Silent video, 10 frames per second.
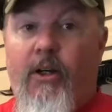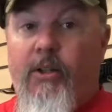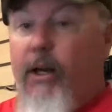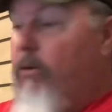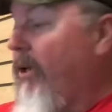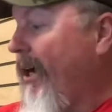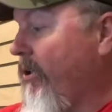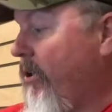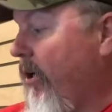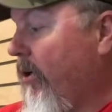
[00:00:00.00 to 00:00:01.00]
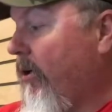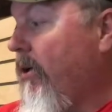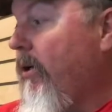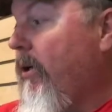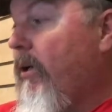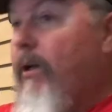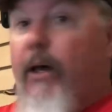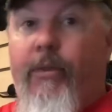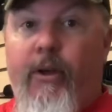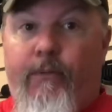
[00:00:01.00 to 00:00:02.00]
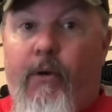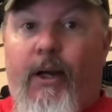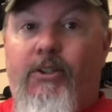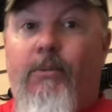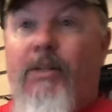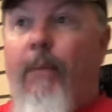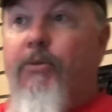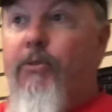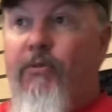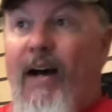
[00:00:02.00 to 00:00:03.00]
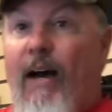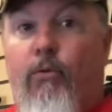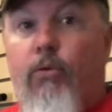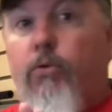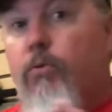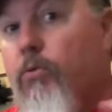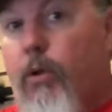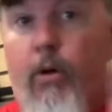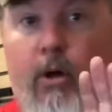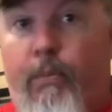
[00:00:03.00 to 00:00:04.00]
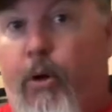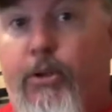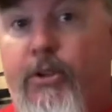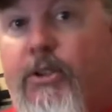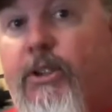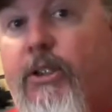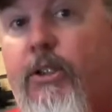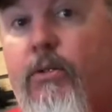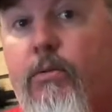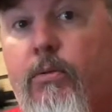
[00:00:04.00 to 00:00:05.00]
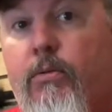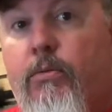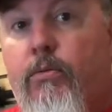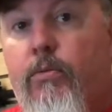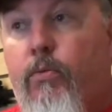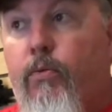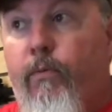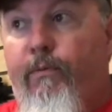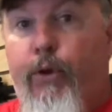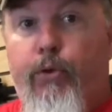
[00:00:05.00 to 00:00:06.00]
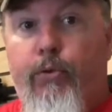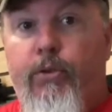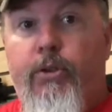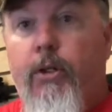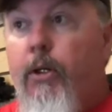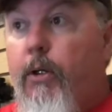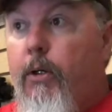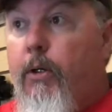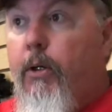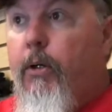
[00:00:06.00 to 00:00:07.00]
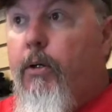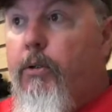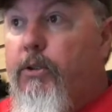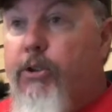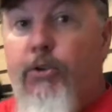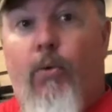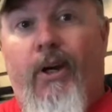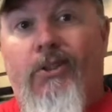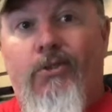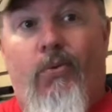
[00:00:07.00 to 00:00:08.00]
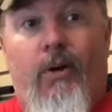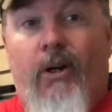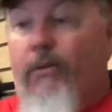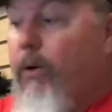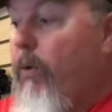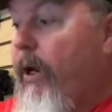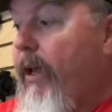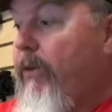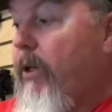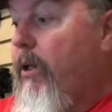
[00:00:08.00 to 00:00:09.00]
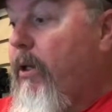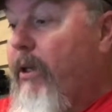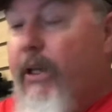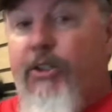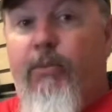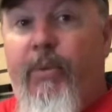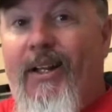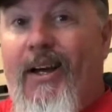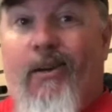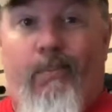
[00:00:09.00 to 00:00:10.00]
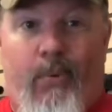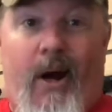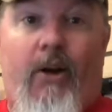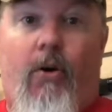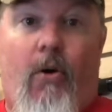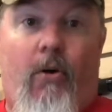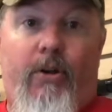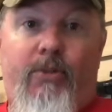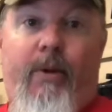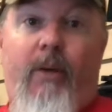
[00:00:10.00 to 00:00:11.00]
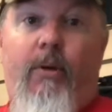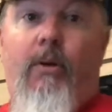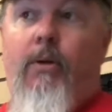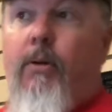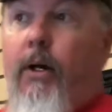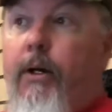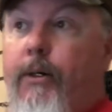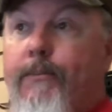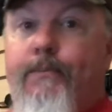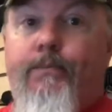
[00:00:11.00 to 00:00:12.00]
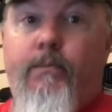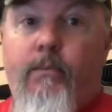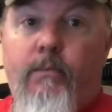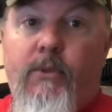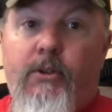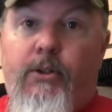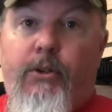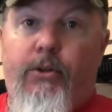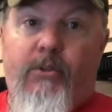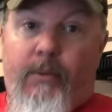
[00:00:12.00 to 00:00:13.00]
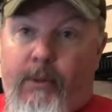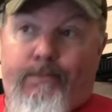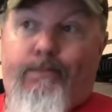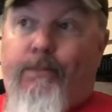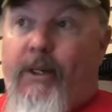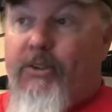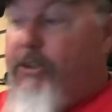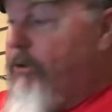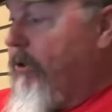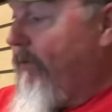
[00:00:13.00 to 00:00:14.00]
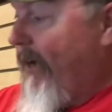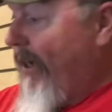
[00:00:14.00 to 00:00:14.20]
I don't like the color. I think for like some type of survival or emergency foods situations, whatever, what have you, it should be like a brighter orange maybe to use as a signal device.